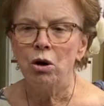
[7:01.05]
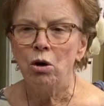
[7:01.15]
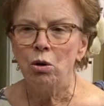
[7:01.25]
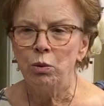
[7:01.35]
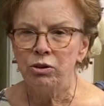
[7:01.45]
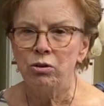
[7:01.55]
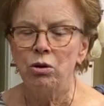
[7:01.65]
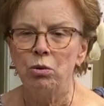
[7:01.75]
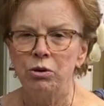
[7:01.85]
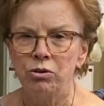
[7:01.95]
always,
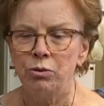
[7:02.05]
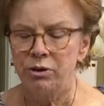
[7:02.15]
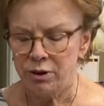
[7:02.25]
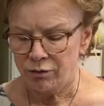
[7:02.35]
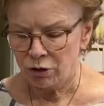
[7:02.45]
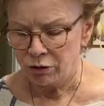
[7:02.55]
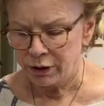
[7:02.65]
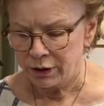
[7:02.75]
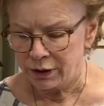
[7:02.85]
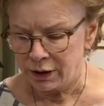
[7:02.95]
always, always have to look
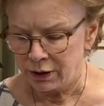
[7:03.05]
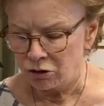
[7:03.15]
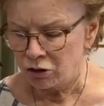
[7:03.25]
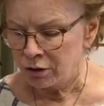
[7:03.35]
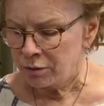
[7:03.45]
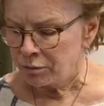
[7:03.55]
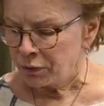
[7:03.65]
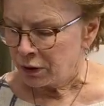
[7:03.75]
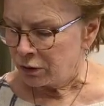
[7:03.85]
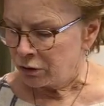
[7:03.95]
at the gauge.
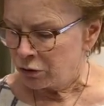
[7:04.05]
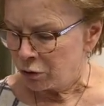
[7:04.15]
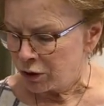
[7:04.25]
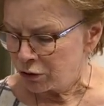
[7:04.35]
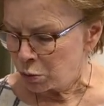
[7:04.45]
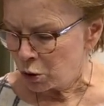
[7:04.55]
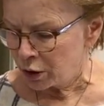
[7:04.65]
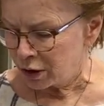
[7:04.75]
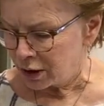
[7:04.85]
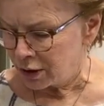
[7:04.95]
So this
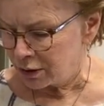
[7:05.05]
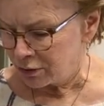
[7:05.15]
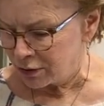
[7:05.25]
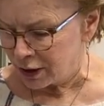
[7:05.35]
one is